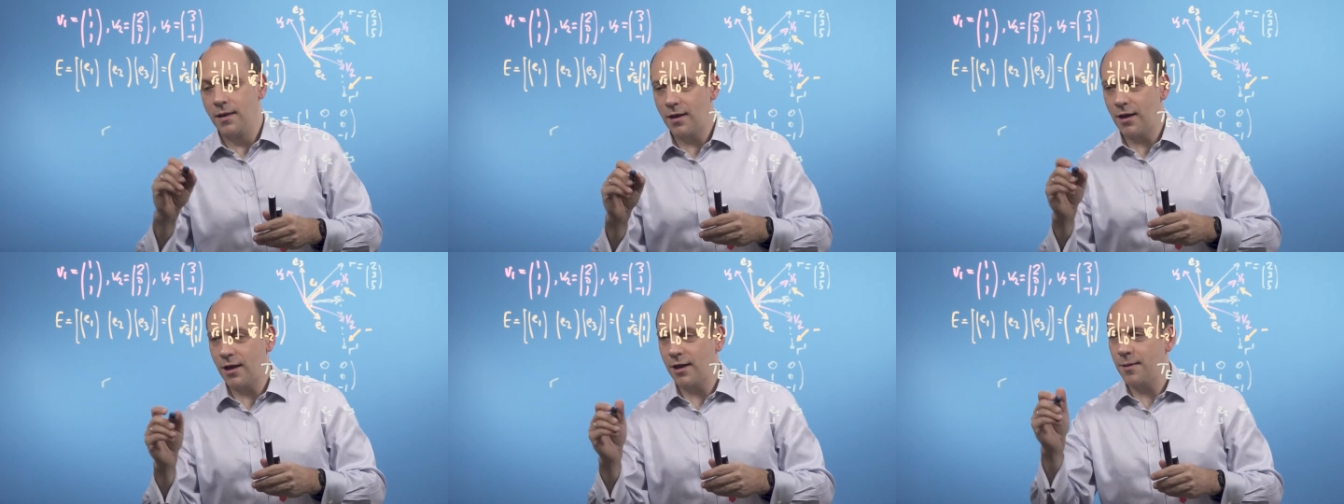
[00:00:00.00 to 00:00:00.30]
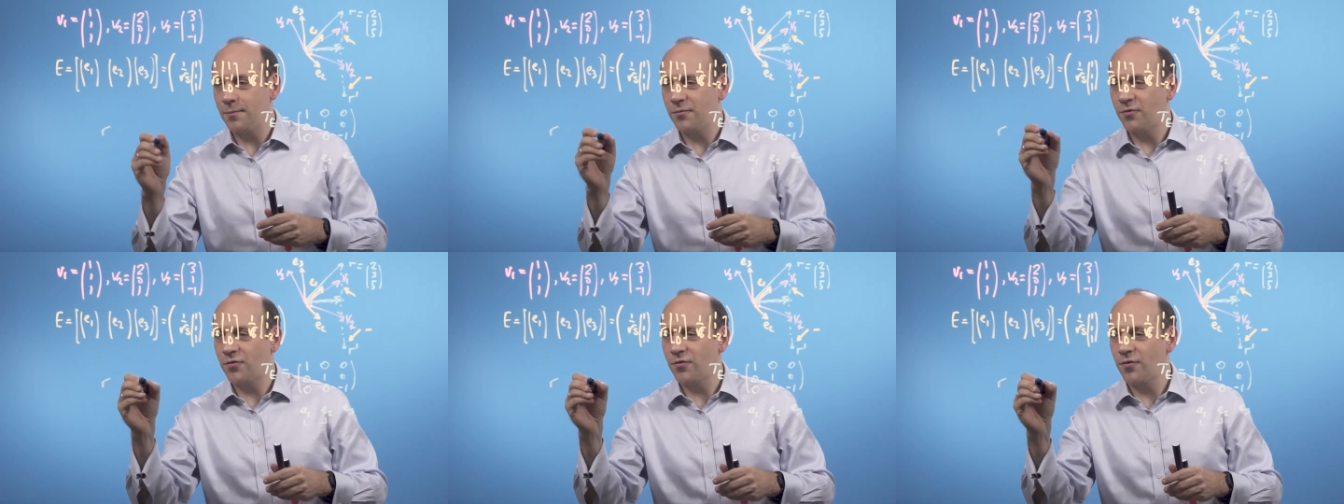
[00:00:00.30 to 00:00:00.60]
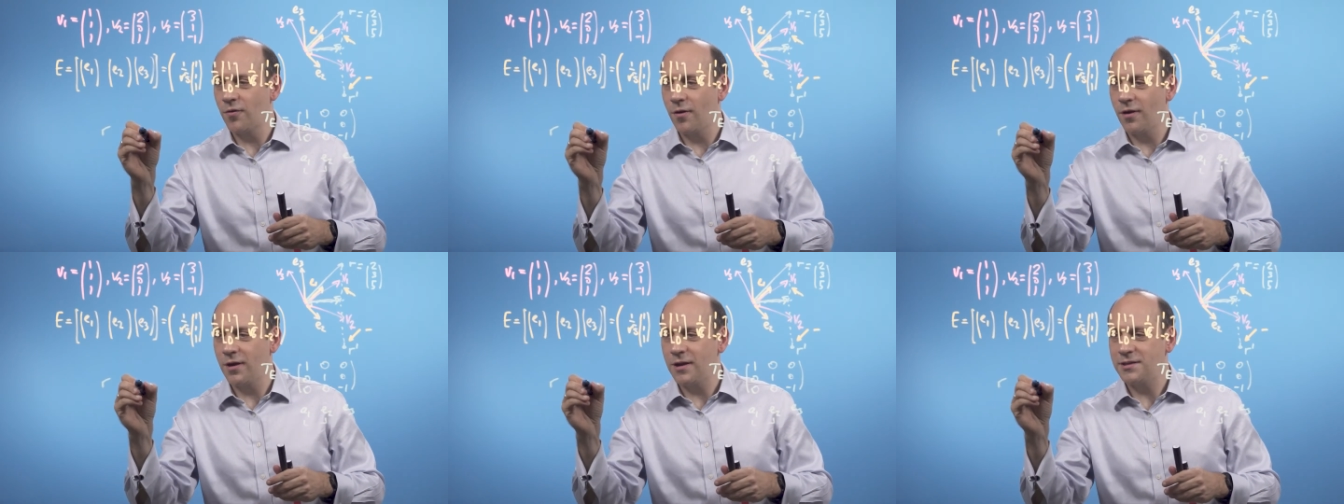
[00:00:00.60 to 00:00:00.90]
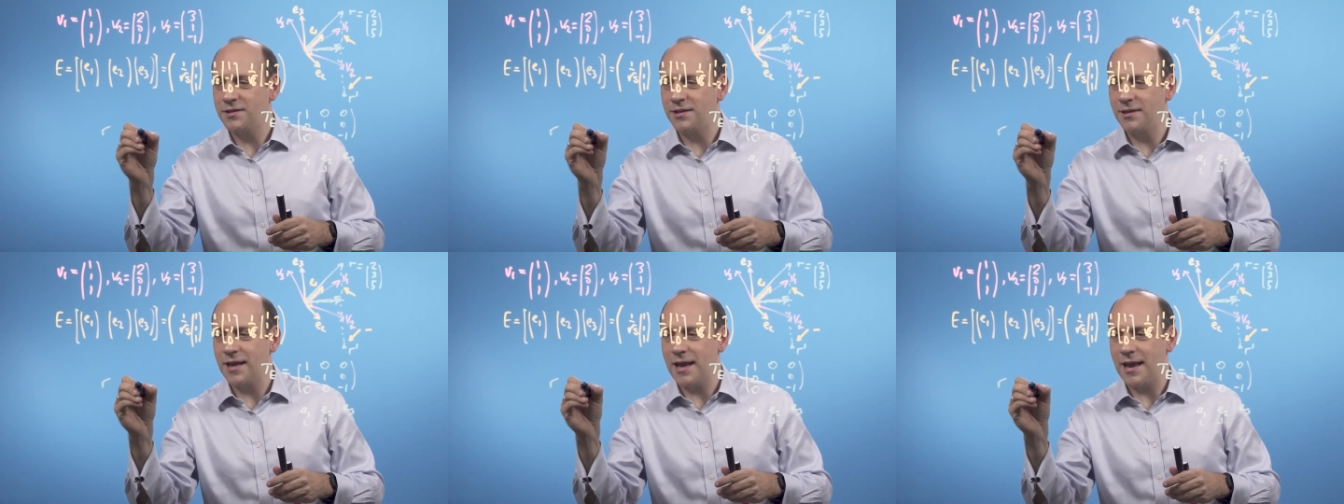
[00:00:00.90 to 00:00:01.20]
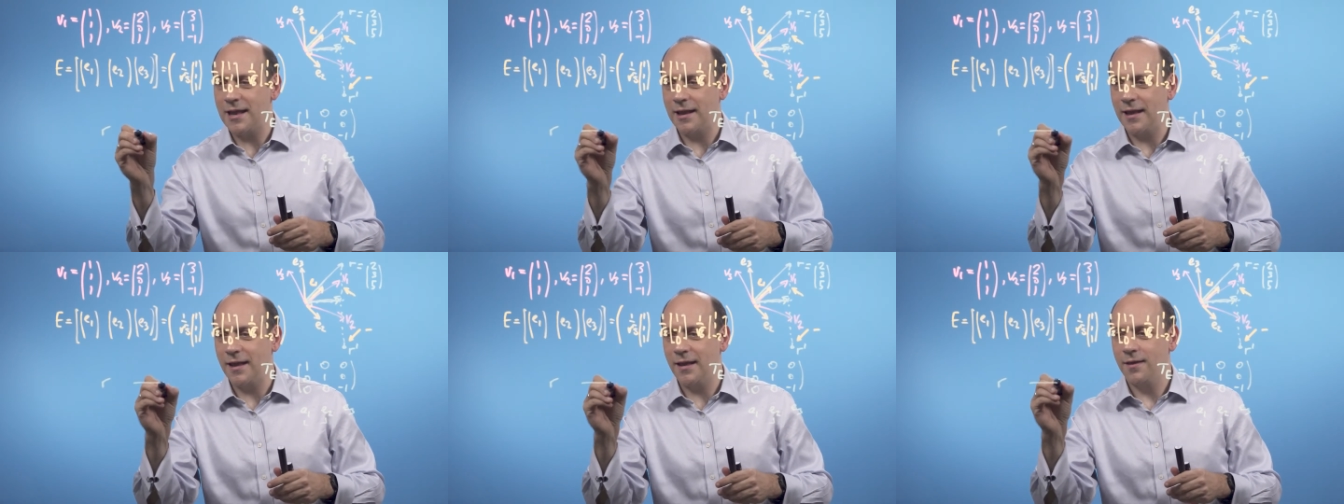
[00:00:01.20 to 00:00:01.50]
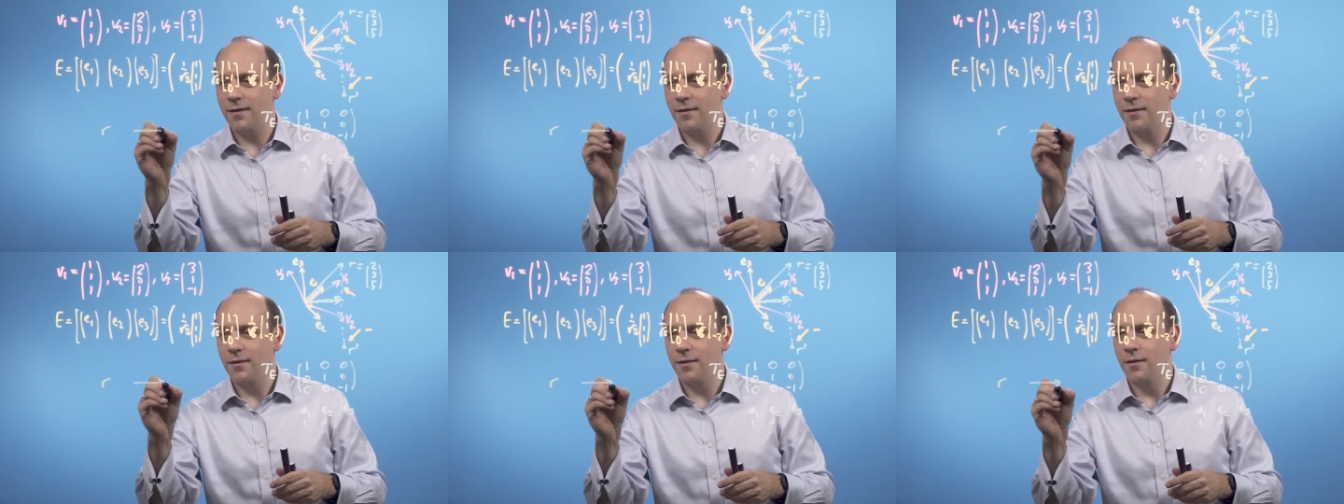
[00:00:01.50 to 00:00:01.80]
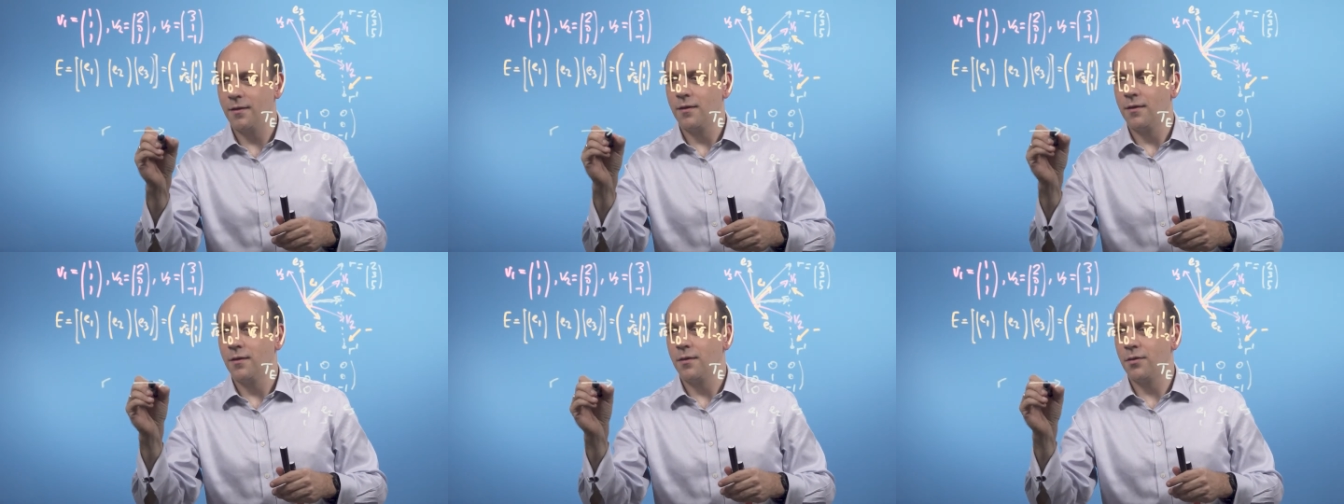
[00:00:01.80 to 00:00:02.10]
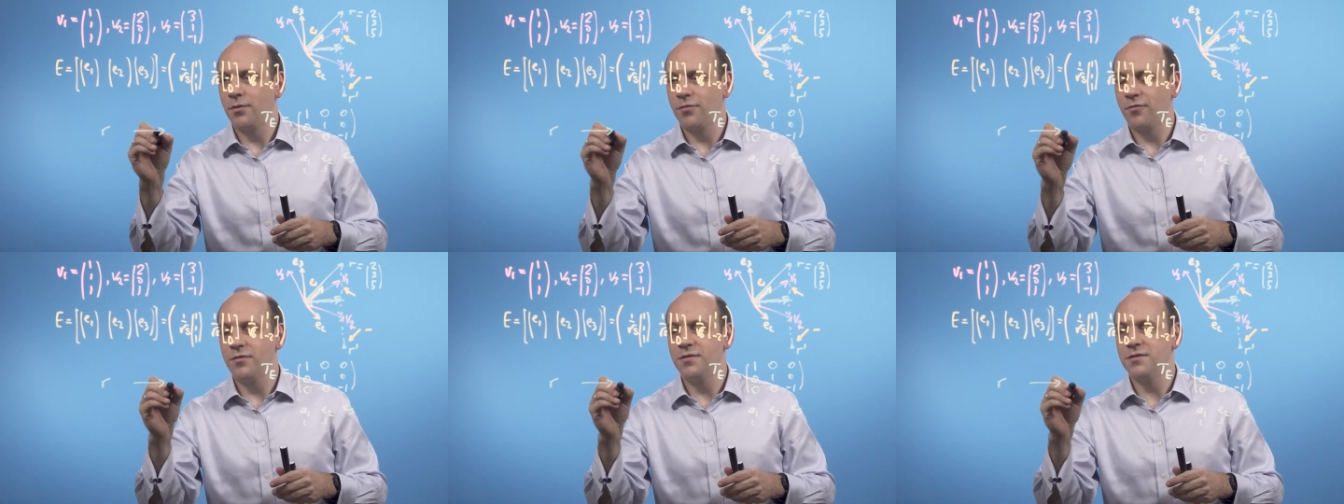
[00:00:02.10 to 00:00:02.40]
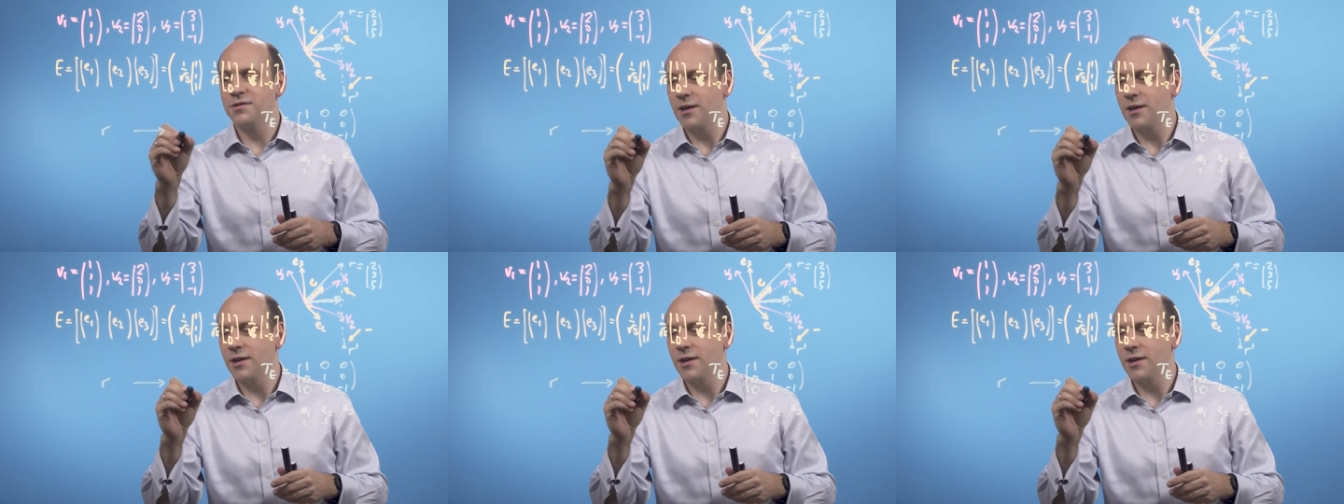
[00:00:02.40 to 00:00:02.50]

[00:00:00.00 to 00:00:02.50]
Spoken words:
and I'm trying to get it through